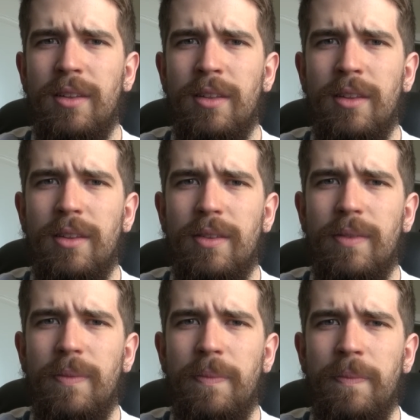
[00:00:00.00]

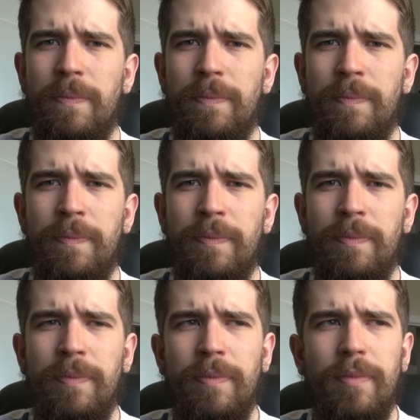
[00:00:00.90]

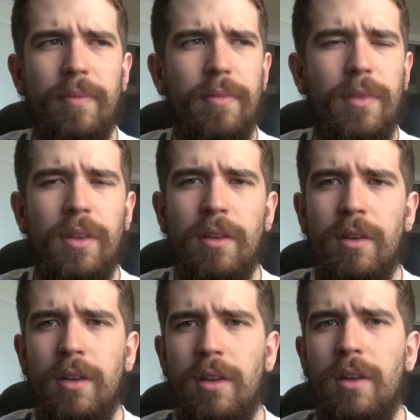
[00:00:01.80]

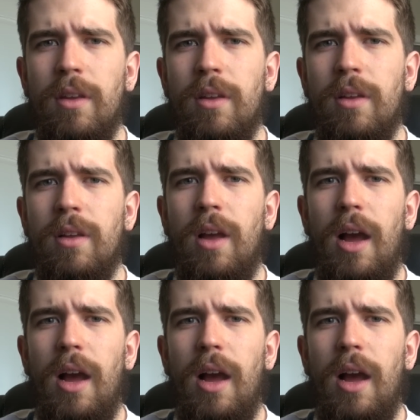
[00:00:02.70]
Nothing is said.